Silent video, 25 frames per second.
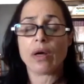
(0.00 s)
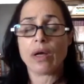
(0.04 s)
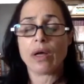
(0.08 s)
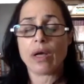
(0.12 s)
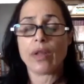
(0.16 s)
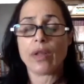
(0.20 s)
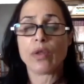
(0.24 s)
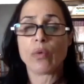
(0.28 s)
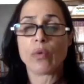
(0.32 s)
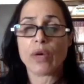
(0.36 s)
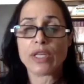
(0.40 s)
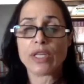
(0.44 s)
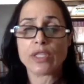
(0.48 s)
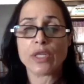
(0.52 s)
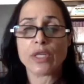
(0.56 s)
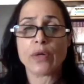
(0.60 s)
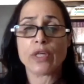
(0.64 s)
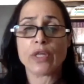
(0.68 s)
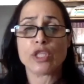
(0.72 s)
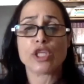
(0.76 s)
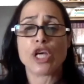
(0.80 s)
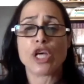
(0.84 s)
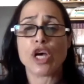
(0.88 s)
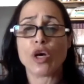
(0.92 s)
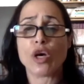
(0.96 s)
otherwise known
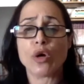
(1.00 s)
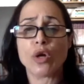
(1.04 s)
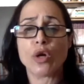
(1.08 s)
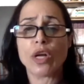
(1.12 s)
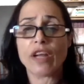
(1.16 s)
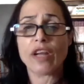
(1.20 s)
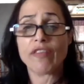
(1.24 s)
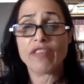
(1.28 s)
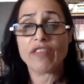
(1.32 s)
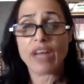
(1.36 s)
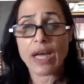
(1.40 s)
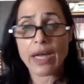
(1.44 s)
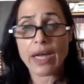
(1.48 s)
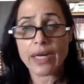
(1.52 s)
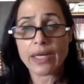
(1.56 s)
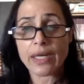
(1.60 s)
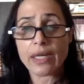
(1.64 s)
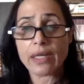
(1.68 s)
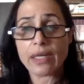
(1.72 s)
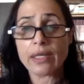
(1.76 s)
as Kahol Lavan.